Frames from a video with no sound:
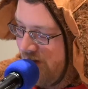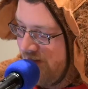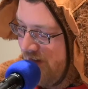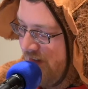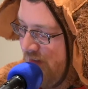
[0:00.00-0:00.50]
us
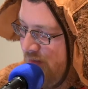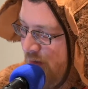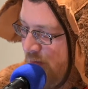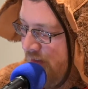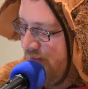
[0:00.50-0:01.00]
out on
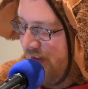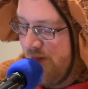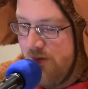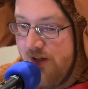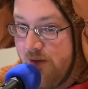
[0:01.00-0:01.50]
YouTube and see
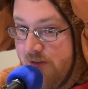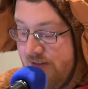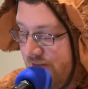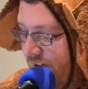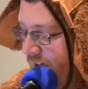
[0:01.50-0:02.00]
what you're
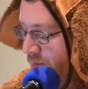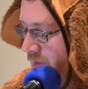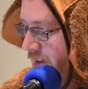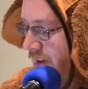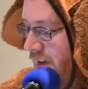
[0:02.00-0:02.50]
missing right
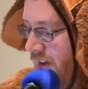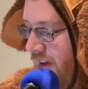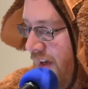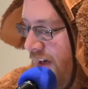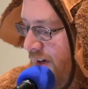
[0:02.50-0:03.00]

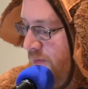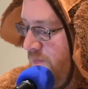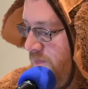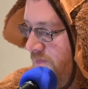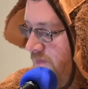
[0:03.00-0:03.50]
now.
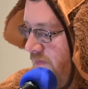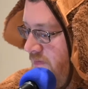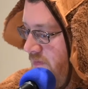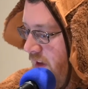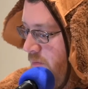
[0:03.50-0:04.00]

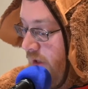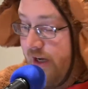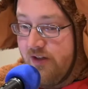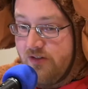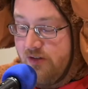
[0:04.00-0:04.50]
But
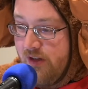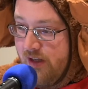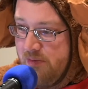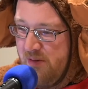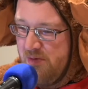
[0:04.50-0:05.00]
yeah, so
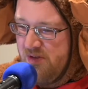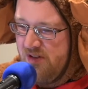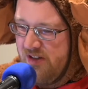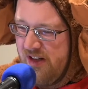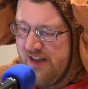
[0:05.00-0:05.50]
like
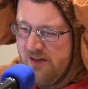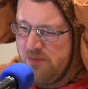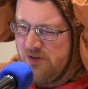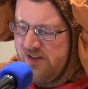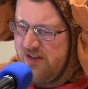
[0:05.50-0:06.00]
people, like
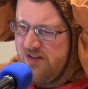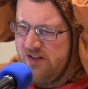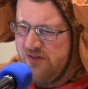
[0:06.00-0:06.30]
particularly if